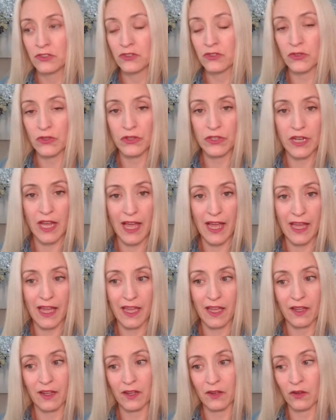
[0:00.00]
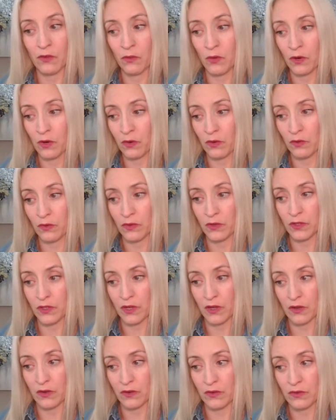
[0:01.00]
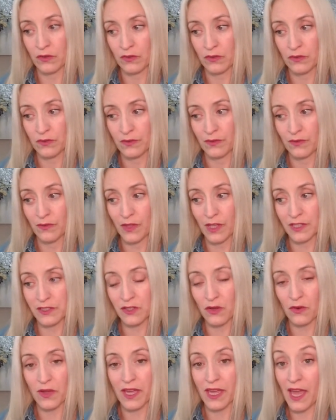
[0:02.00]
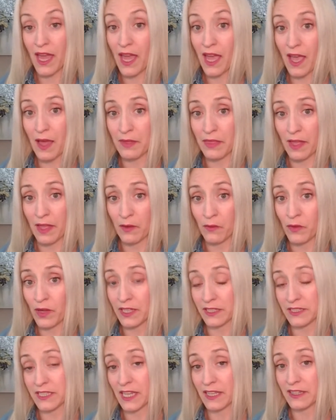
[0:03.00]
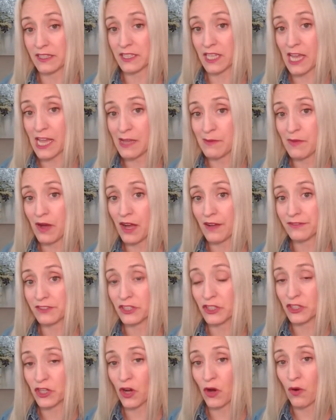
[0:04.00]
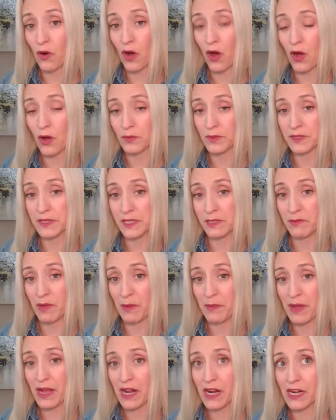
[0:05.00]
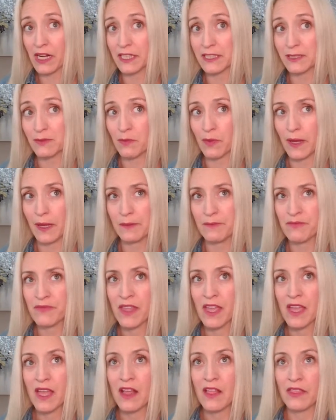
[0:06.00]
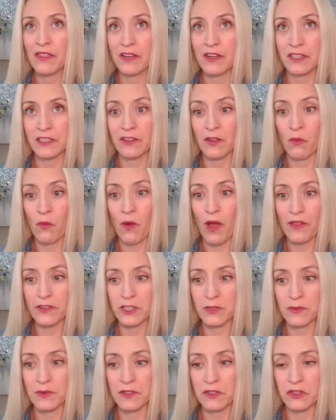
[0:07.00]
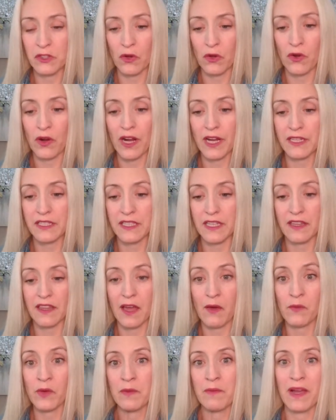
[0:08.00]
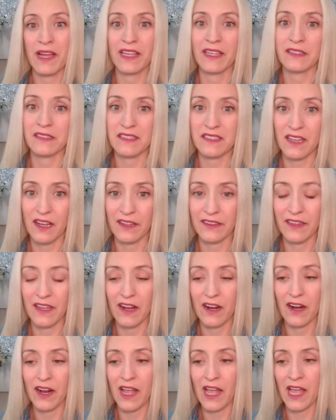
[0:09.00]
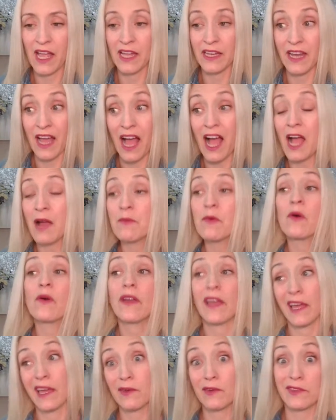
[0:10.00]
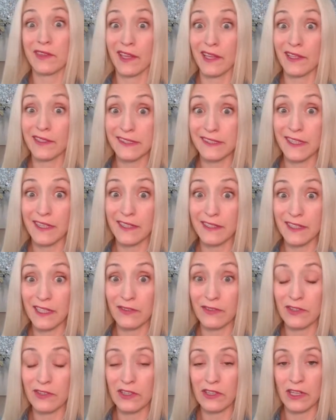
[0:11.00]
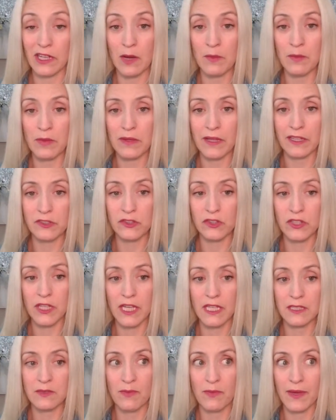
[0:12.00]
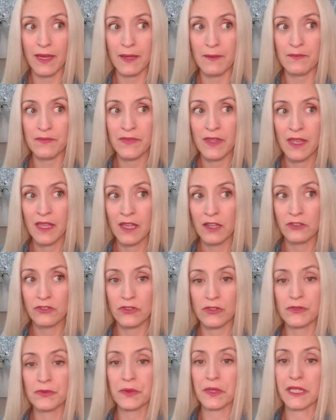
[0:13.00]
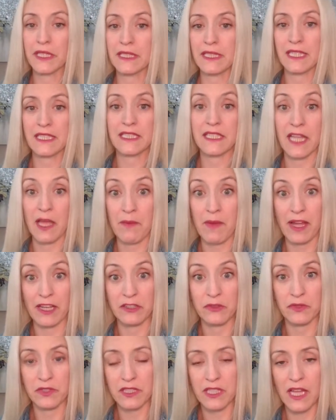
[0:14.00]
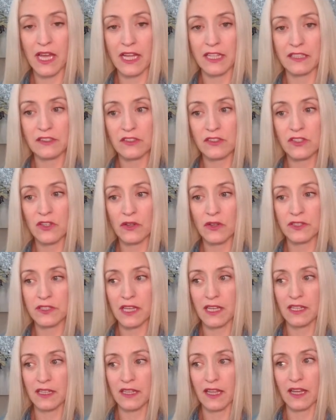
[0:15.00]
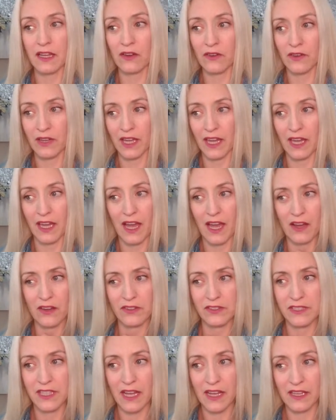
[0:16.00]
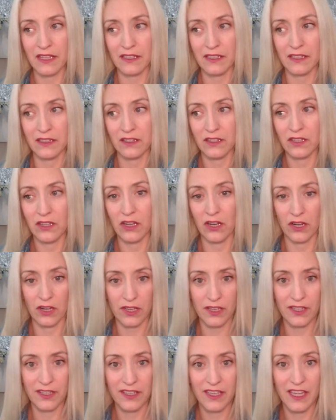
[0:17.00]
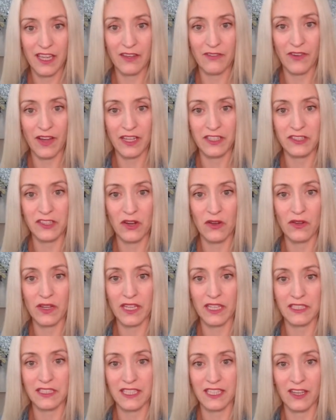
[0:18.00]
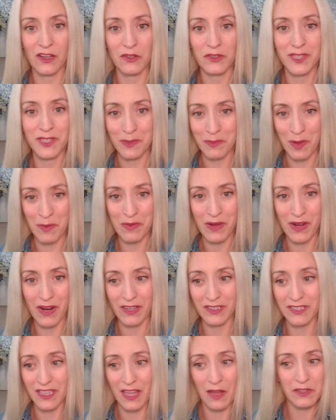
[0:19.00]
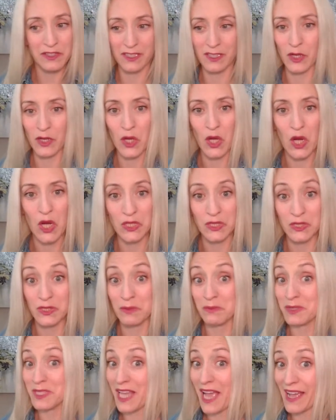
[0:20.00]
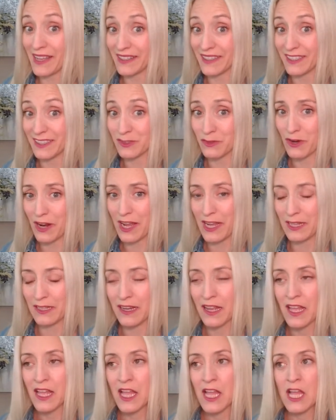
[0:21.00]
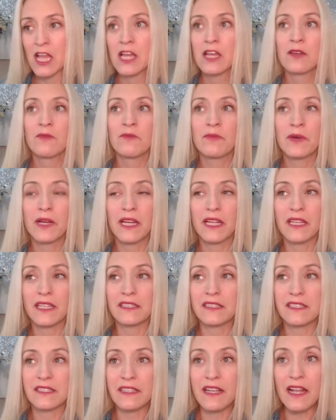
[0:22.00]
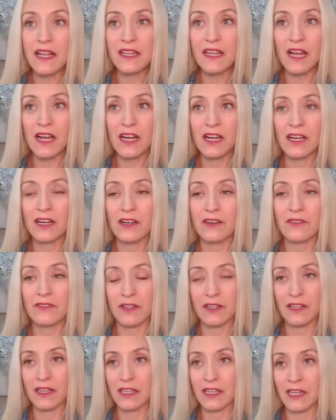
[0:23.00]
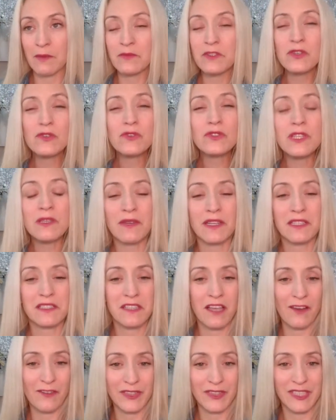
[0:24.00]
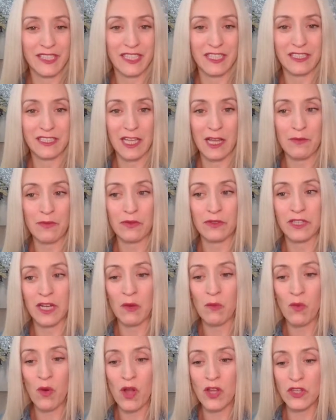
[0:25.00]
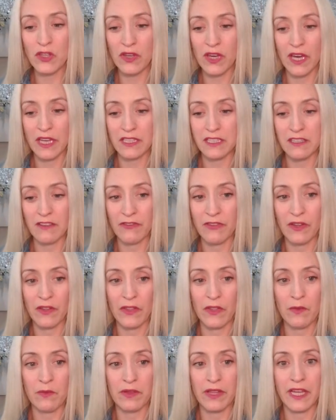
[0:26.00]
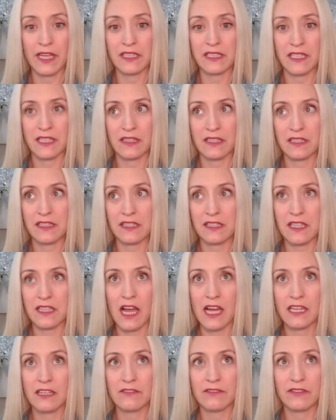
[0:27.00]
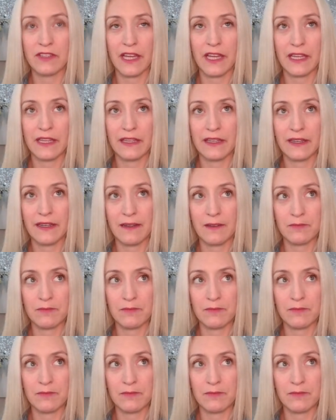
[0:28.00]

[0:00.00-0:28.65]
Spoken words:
Drew and I were, it's okay. We can take the time off to go home and see my parents, but the weather's been so crazy that we might get stuck there. And I'm okay with getting stuck there for a couple extra days, but Drew really needs to get back to his clients. So it's kind of like, okay, how is that going to look if I don't get to go see my parents? That's going to cause some sadness, right? But instead of, and I'm using myself as an example, and I want you guys to fill in the blanks. And this is kind of like